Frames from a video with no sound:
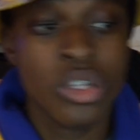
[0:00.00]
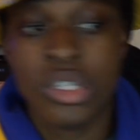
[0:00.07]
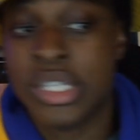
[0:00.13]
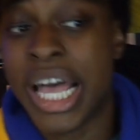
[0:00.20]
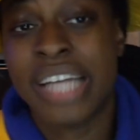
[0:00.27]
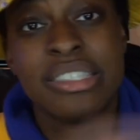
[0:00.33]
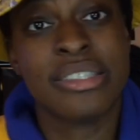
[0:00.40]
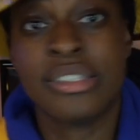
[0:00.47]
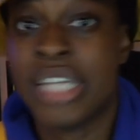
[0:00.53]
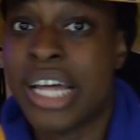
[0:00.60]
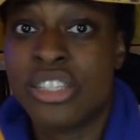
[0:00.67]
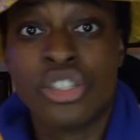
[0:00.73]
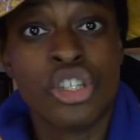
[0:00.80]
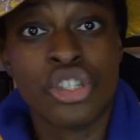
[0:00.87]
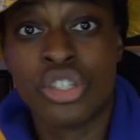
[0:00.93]
That's
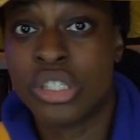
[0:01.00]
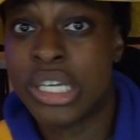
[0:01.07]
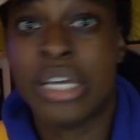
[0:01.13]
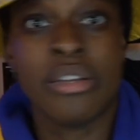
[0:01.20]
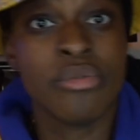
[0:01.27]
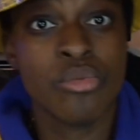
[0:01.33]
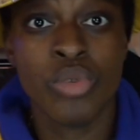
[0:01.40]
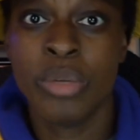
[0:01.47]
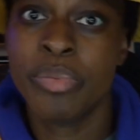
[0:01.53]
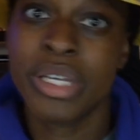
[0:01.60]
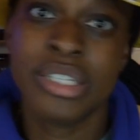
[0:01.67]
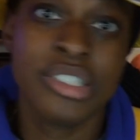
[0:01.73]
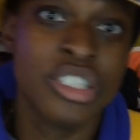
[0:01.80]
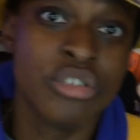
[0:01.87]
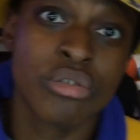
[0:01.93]
that's just it. We
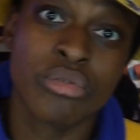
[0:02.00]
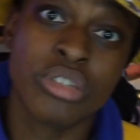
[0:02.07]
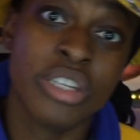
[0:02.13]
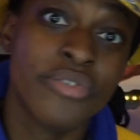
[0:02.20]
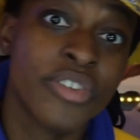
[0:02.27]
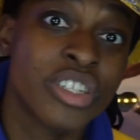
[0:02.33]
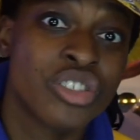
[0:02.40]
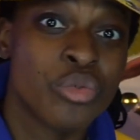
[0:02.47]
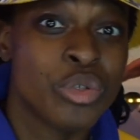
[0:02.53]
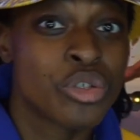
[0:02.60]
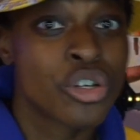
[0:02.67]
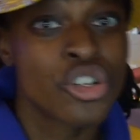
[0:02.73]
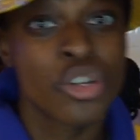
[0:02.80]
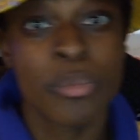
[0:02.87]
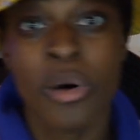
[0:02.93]
played zero defense. We
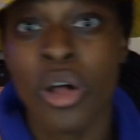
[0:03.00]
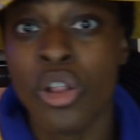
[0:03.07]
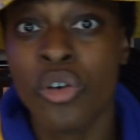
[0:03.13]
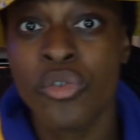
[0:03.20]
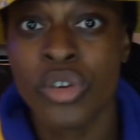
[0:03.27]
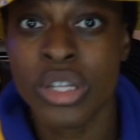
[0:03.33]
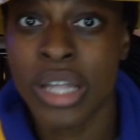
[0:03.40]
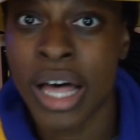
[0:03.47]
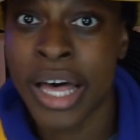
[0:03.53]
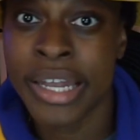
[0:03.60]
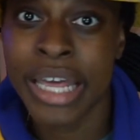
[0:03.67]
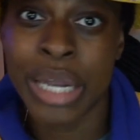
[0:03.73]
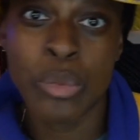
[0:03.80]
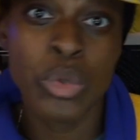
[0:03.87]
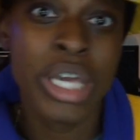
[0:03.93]
turned the ball over a lot
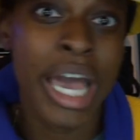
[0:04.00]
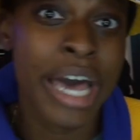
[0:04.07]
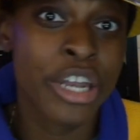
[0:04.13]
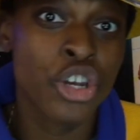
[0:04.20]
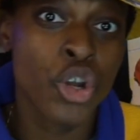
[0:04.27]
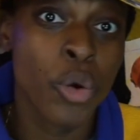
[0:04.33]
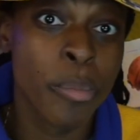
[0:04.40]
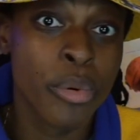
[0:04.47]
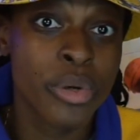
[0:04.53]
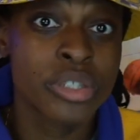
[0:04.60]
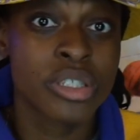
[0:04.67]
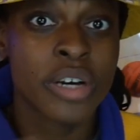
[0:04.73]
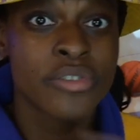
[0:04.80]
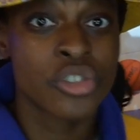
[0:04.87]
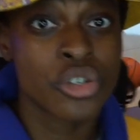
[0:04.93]
and we had no points
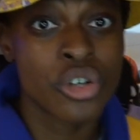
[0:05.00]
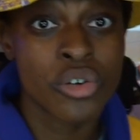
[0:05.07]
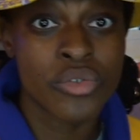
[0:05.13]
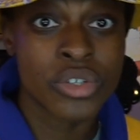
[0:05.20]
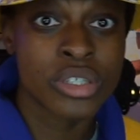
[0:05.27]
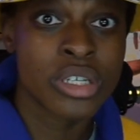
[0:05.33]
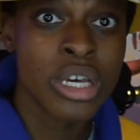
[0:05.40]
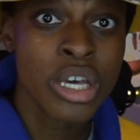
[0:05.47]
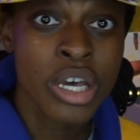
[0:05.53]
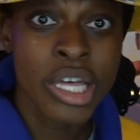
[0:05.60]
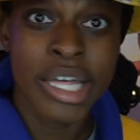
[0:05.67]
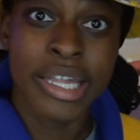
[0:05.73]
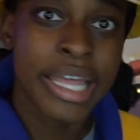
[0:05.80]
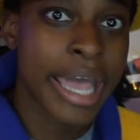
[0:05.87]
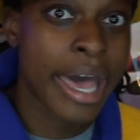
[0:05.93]
off turnovers.
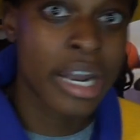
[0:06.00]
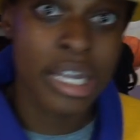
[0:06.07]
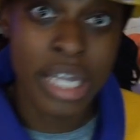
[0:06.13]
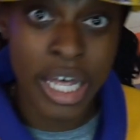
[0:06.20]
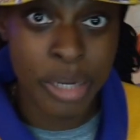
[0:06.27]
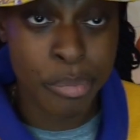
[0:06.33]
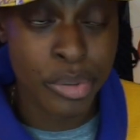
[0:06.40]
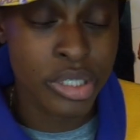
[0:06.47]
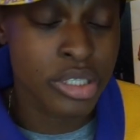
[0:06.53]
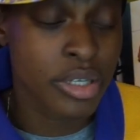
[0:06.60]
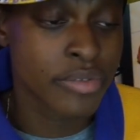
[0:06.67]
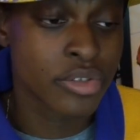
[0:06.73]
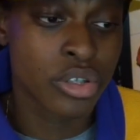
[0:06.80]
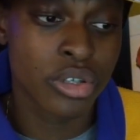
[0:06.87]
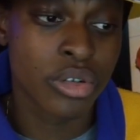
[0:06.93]
And they had a lot of points
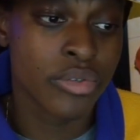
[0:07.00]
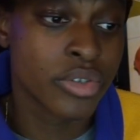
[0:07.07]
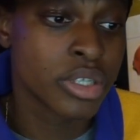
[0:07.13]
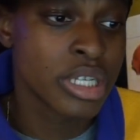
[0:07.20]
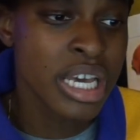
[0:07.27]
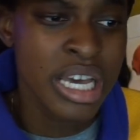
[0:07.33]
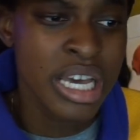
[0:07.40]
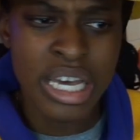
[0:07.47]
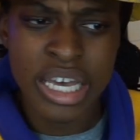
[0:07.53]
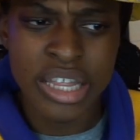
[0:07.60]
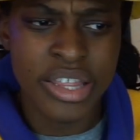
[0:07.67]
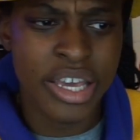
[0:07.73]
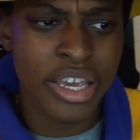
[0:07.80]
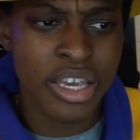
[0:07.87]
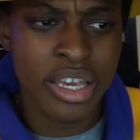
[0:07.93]
off turnovers.
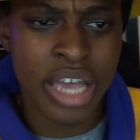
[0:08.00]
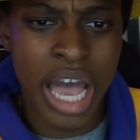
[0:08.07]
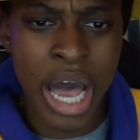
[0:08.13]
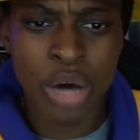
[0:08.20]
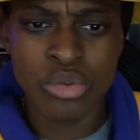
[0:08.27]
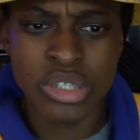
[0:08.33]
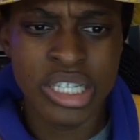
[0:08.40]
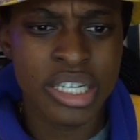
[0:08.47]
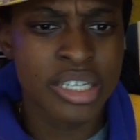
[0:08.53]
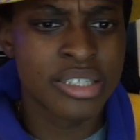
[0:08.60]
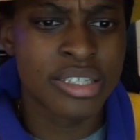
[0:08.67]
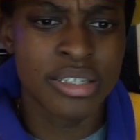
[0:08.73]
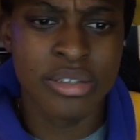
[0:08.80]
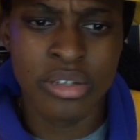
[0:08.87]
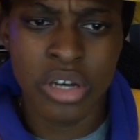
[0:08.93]
They outdid us
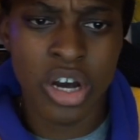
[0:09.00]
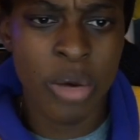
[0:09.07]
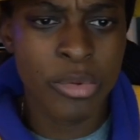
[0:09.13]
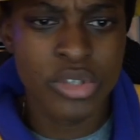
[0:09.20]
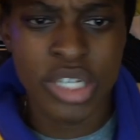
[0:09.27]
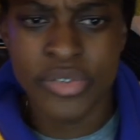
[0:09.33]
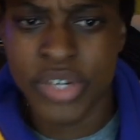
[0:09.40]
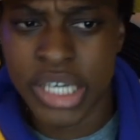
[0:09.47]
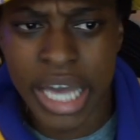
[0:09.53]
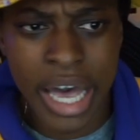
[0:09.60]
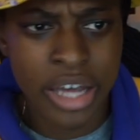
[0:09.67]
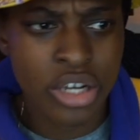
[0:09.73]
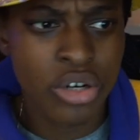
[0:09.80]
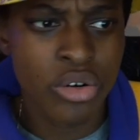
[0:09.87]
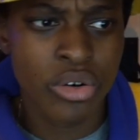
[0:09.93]
in almost every
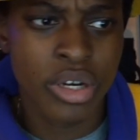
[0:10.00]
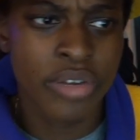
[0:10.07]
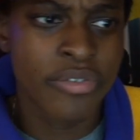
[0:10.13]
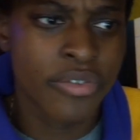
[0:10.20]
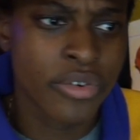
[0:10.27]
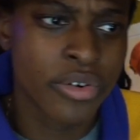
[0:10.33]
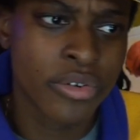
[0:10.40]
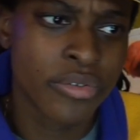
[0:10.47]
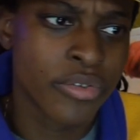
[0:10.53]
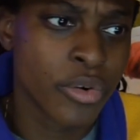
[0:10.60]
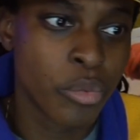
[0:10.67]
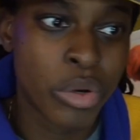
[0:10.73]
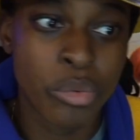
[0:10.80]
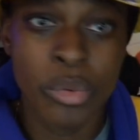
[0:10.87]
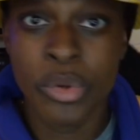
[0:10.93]
category for for
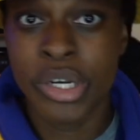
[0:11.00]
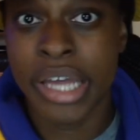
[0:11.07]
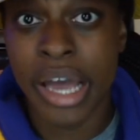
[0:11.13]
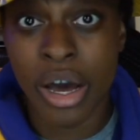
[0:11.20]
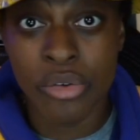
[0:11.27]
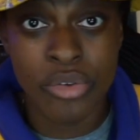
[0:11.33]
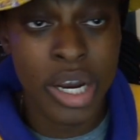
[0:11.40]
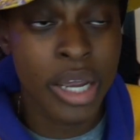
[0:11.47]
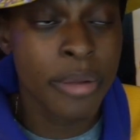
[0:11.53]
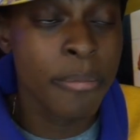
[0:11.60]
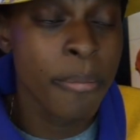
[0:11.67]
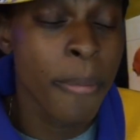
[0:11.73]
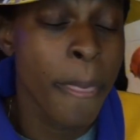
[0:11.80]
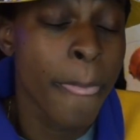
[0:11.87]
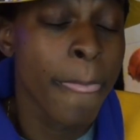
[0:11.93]
when we were down, right?
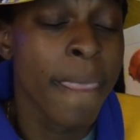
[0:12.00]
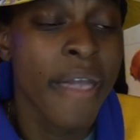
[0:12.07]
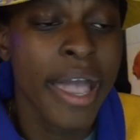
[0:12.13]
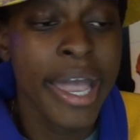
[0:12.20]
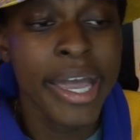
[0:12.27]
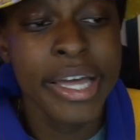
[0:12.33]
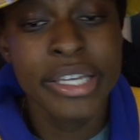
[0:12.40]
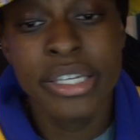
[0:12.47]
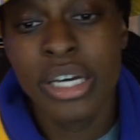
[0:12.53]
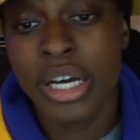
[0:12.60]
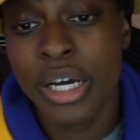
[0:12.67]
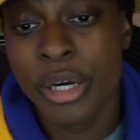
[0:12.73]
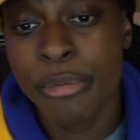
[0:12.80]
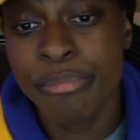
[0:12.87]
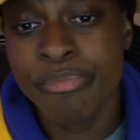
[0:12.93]
And
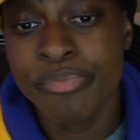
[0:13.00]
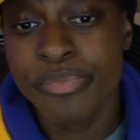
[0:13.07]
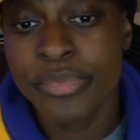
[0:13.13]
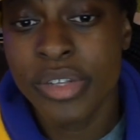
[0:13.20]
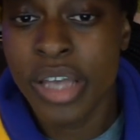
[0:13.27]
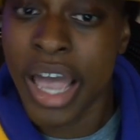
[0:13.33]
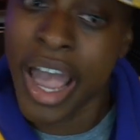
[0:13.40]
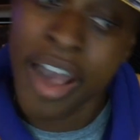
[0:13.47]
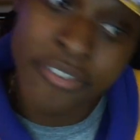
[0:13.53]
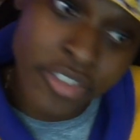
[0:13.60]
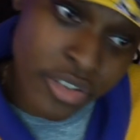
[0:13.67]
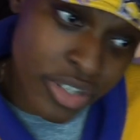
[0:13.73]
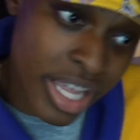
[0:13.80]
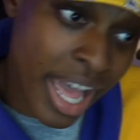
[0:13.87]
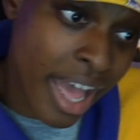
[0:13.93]
um,
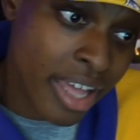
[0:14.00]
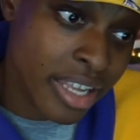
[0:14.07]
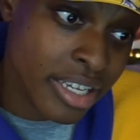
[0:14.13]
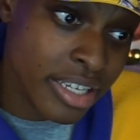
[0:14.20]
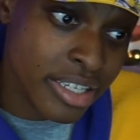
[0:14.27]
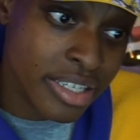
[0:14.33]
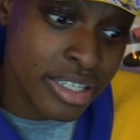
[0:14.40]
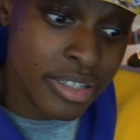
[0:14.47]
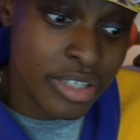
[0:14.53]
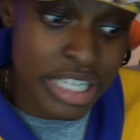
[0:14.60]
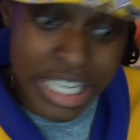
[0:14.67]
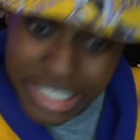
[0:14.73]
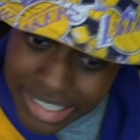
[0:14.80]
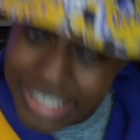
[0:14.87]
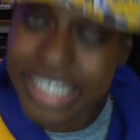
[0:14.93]
after that
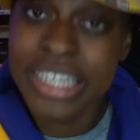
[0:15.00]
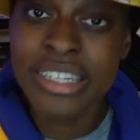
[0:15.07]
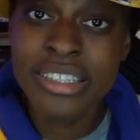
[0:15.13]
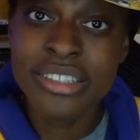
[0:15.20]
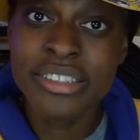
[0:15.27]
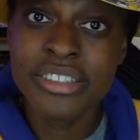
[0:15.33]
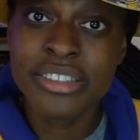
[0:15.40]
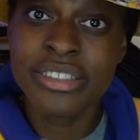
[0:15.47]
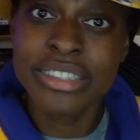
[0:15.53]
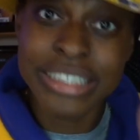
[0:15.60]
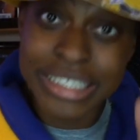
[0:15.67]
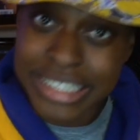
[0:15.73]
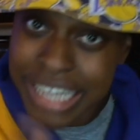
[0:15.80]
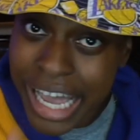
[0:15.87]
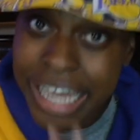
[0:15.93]
incident, the
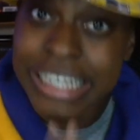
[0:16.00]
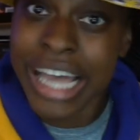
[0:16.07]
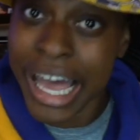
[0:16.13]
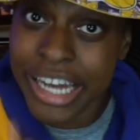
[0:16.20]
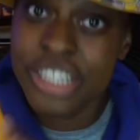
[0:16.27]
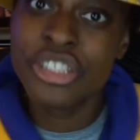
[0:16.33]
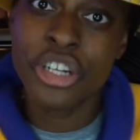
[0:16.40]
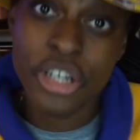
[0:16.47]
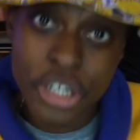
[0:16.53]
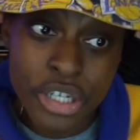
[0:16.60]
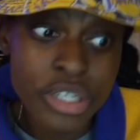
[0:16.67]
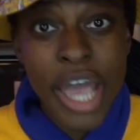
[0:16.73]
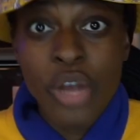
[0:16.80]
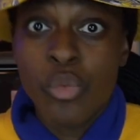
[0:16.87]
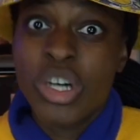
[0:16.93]
tide kind of
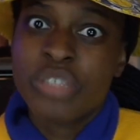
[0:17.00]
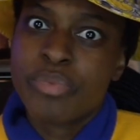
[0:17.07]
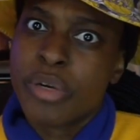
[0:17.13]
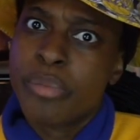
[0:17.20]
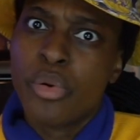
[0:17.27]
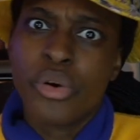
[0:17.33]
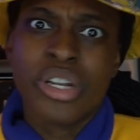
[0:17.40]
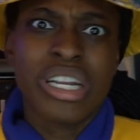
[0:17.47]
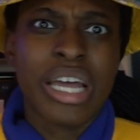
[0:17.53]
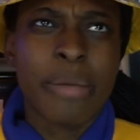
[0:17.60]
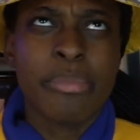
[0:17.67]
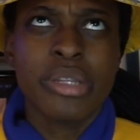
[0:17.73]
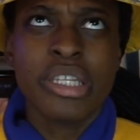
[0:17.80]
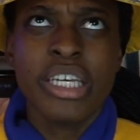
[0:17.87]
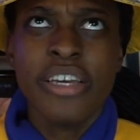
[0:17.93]
turned, and Westbrook poured in, I
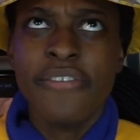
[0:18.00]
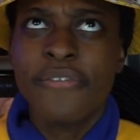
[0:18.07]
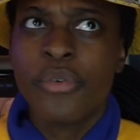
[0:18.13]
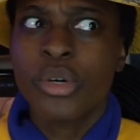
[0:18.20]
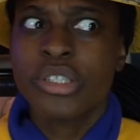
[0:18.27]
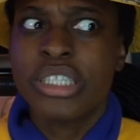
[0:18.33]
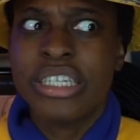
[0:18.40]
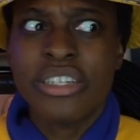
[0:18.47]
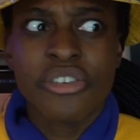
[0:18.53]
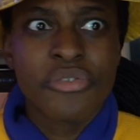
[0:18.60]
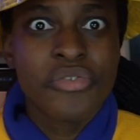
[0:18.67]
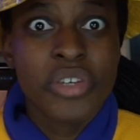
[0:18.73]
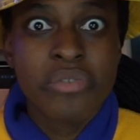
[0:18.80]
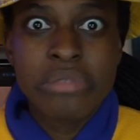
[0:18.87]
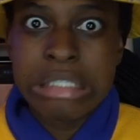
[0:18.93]
believe, 14 or
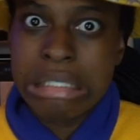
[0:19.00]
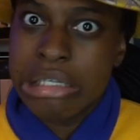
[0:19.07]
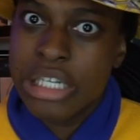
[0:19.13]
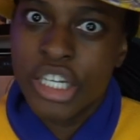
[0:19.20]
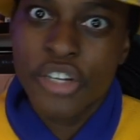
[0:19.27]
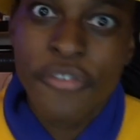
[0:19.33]
15 in the